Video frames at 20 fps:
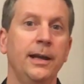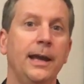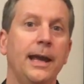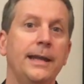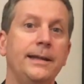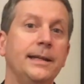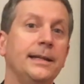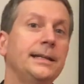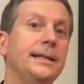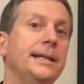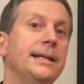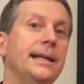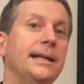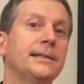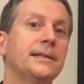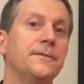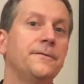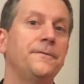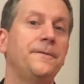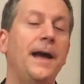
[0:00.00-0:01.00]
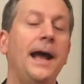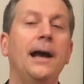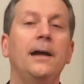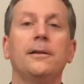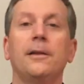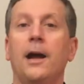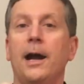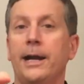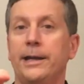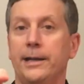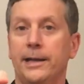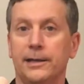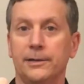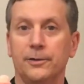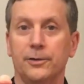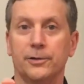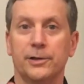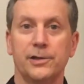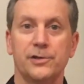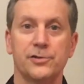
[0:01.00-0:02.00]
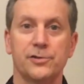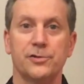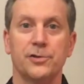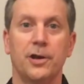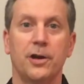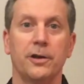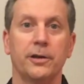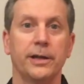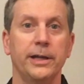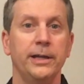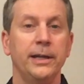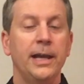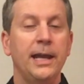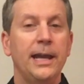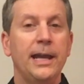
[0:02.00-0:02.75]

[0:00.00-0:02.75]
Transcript: and then get at the foul line and look at your target.